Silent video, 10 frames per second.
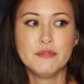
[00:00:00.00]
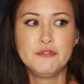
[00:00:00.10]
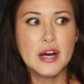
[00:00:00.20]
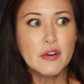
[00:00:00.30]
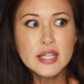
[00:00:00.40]

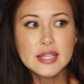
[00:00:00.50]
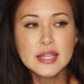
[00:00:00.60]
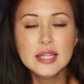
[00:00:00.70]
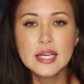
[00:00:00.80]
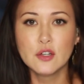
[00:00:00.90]
very
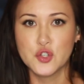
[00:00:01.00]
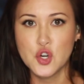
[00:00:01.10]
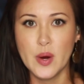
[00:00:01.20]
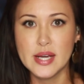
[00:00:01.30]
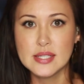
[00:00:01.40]
little
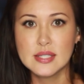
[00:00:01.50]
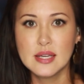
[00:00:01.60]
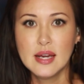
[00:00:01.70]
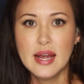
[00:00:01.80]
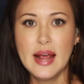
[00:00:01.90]

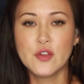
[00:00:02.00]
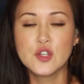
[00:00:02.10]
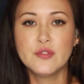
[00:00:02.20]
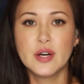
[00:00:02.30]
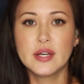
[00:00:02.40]
choice and
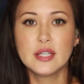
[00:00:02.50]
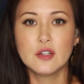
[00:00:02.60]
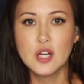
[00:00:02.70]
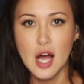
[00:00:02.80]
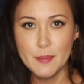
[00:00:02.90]
there's very
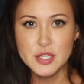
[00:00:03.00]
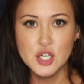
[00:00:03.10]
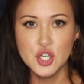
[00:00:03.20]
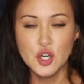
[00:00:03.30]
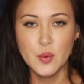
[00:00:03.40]
little
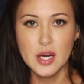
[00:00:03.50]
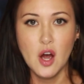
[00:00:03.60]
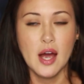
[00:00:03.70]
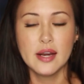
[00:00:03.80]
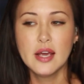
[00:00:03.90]
competition going
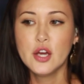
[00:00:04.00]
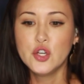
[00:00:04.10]
on.